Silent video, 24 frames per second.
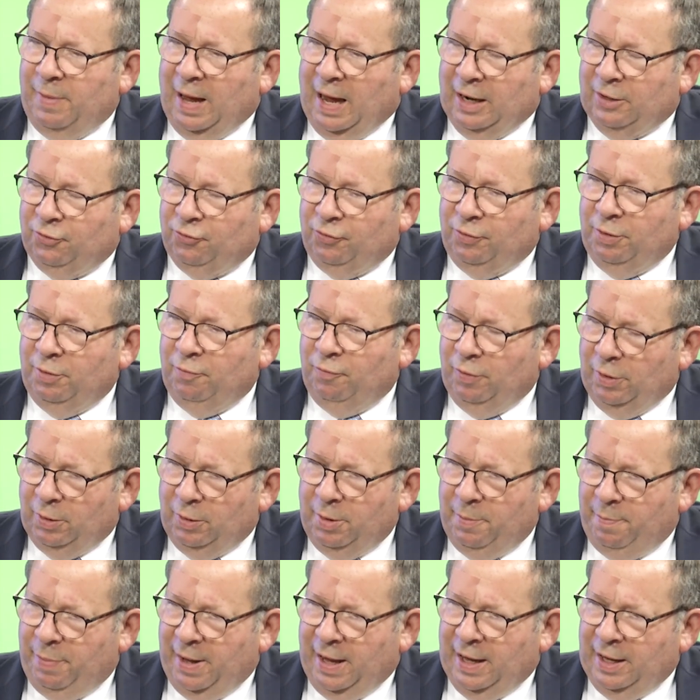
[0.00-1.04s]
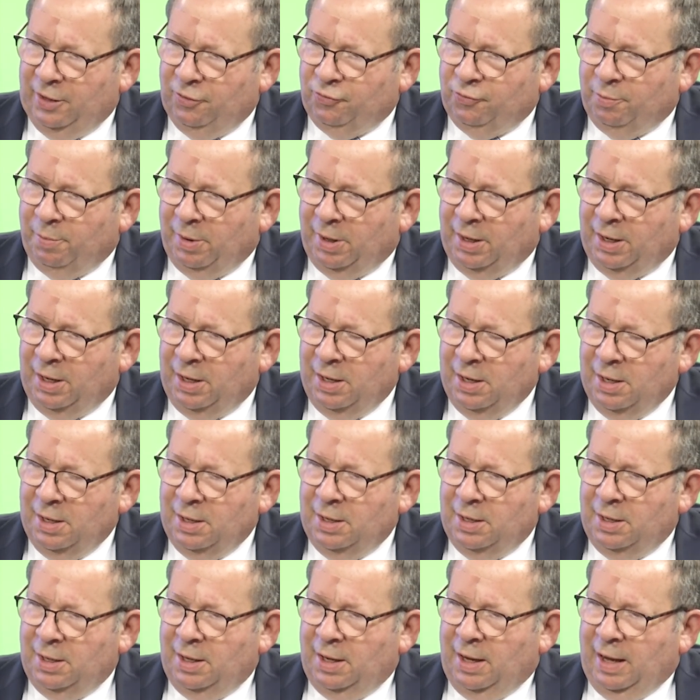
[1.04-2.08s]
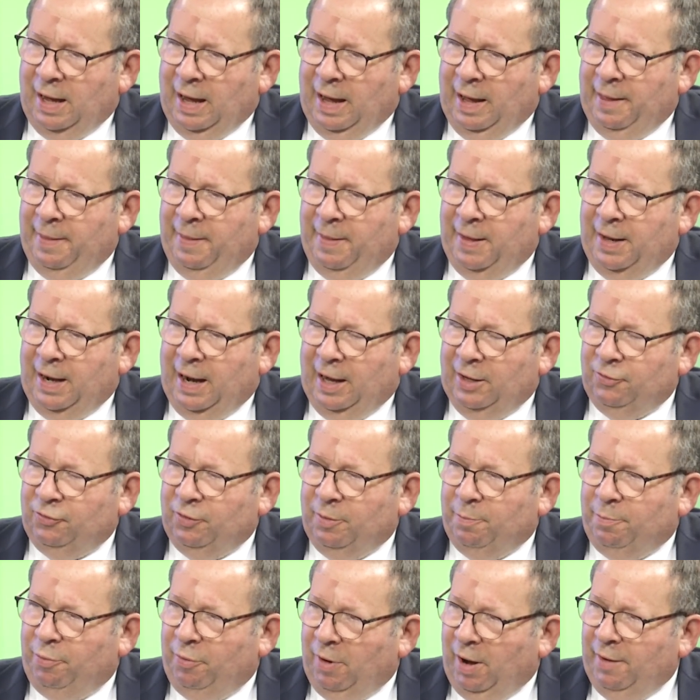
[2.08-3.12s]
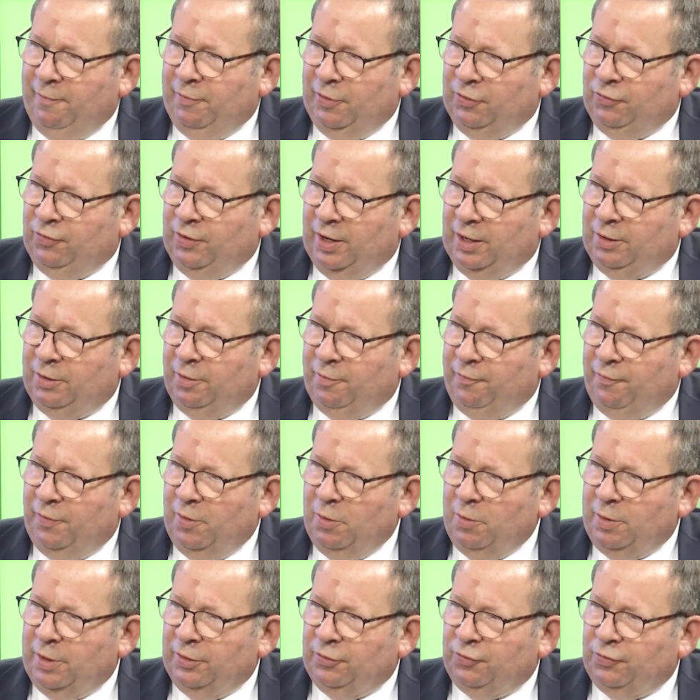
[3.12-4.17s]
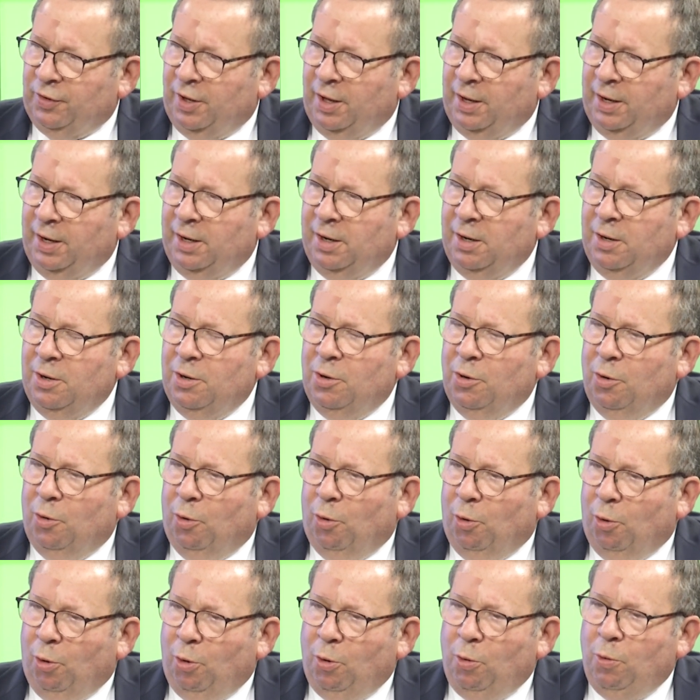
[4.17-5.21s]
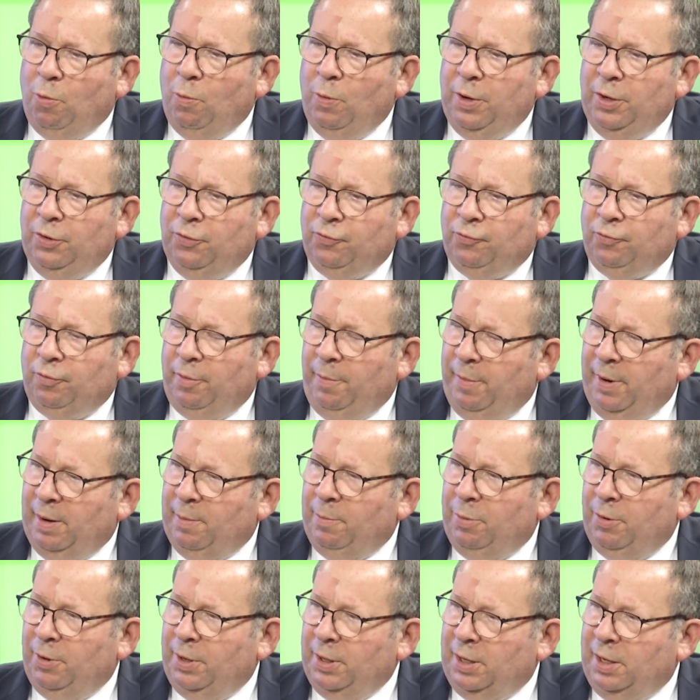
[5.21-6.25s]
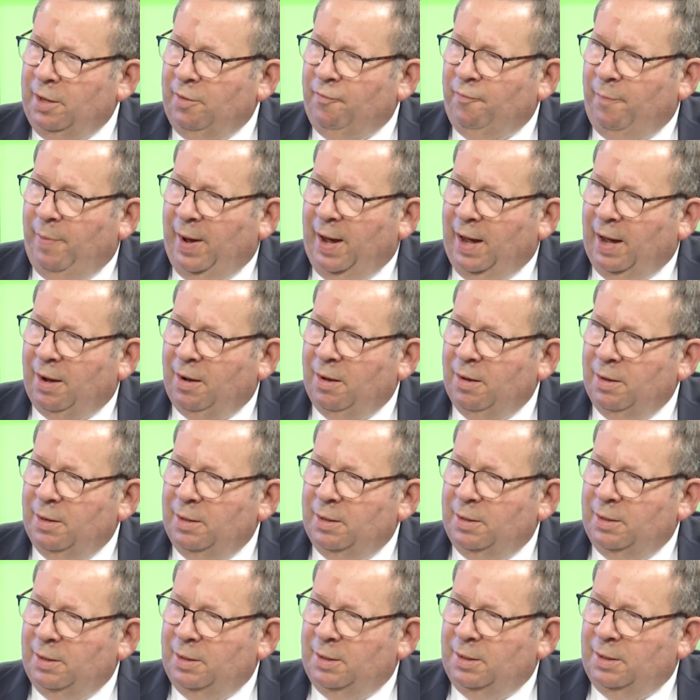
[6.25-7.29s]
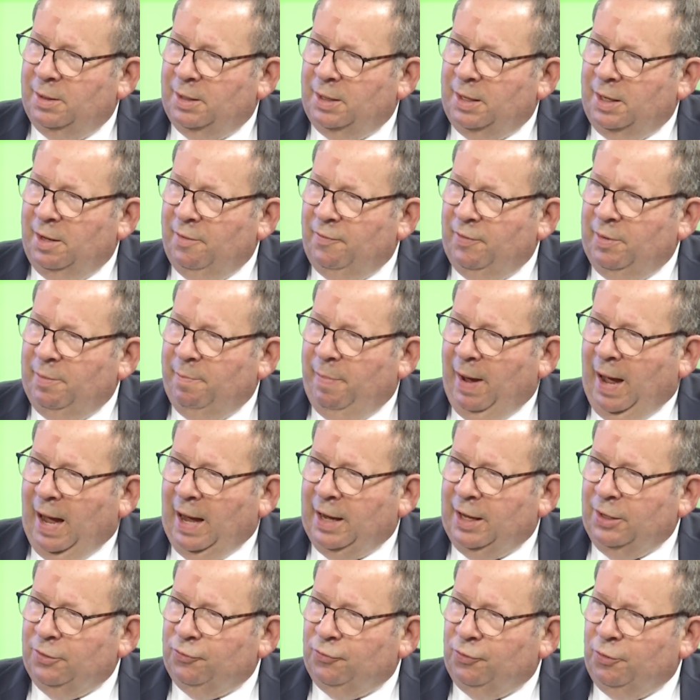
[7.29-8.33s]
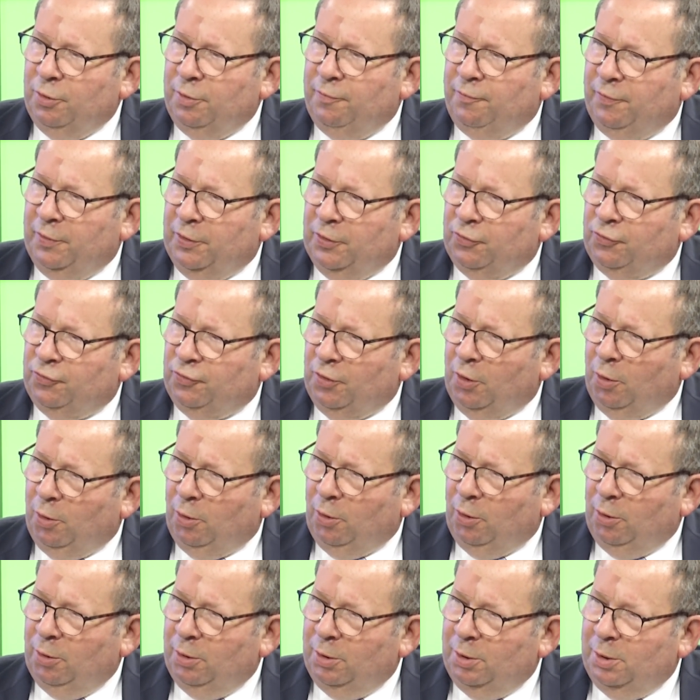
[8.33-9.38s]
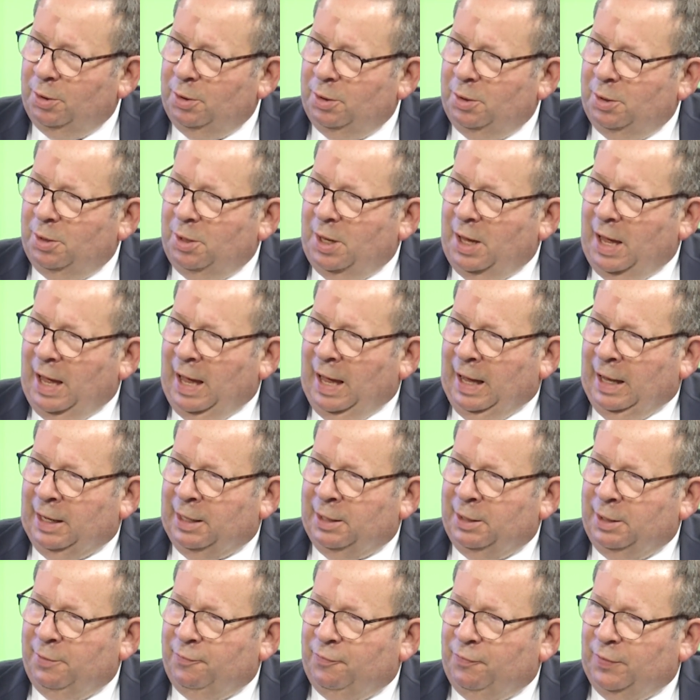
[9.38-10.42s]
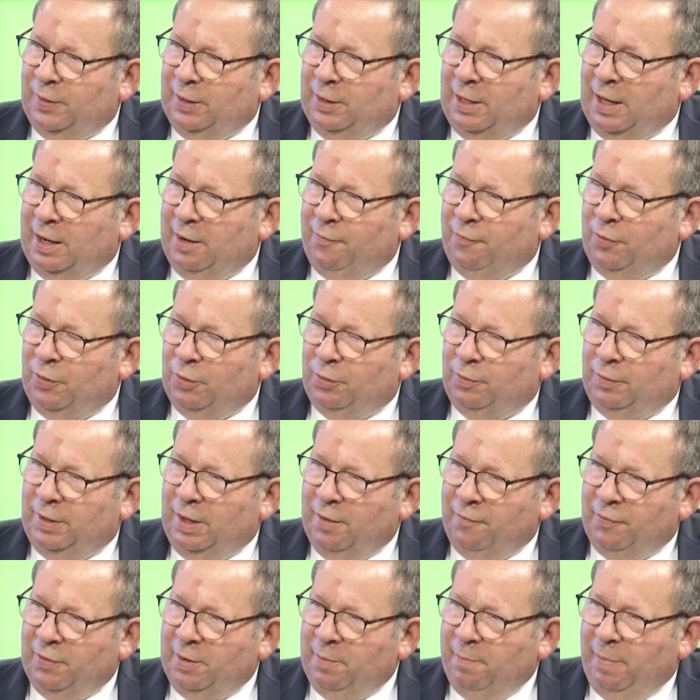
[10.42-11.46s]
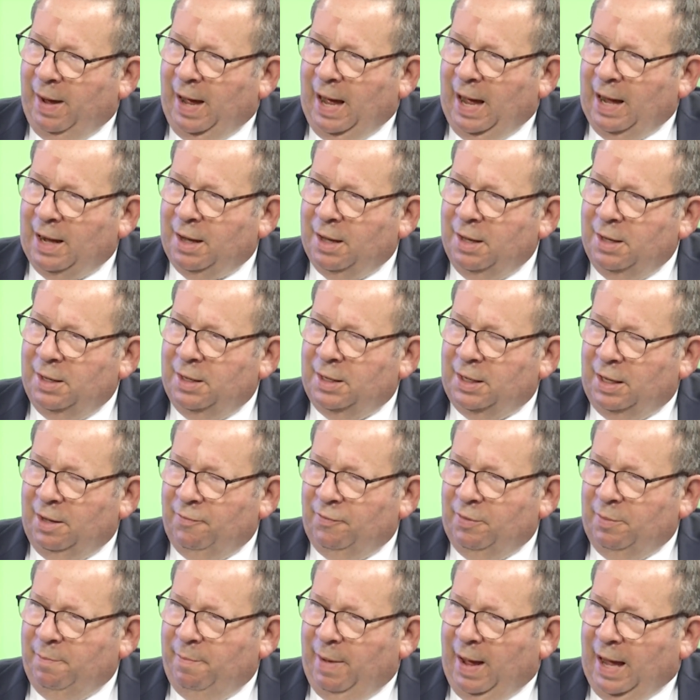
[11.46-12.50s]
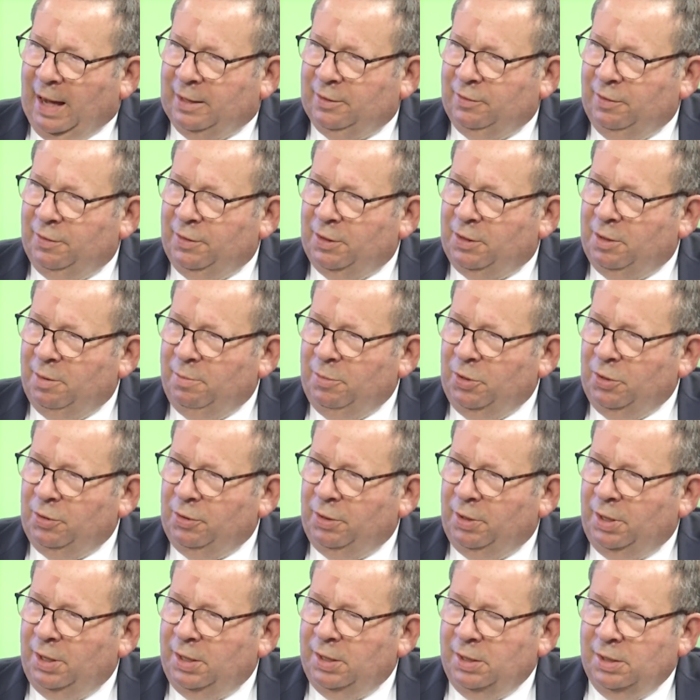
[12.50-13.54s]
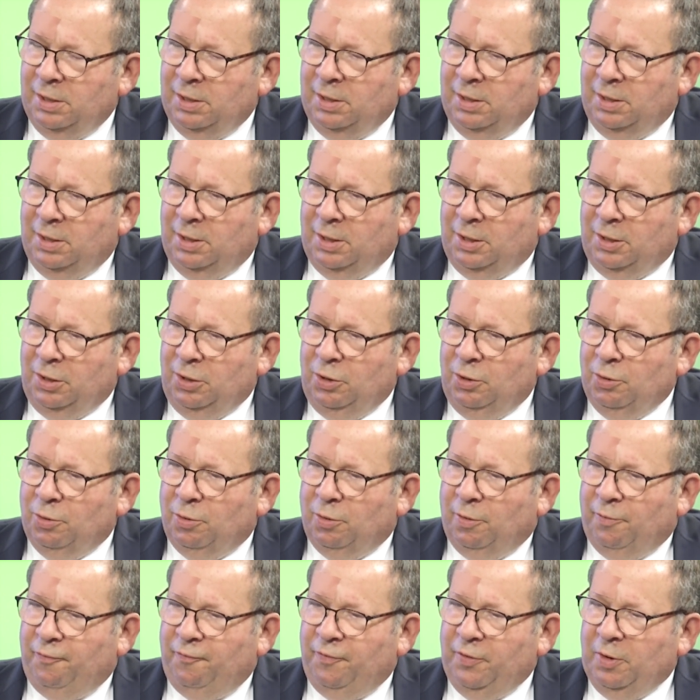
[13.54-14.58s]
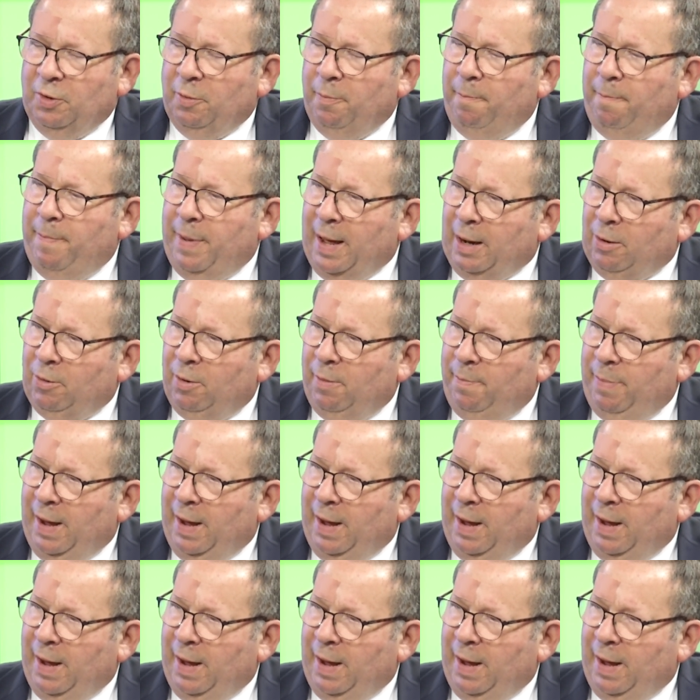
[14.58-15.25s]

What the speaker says: actually really pays money and that has a private sector focus on it, always remember to give back. Giving back is good for the soul. And if you're giving back to the community, you'll feel better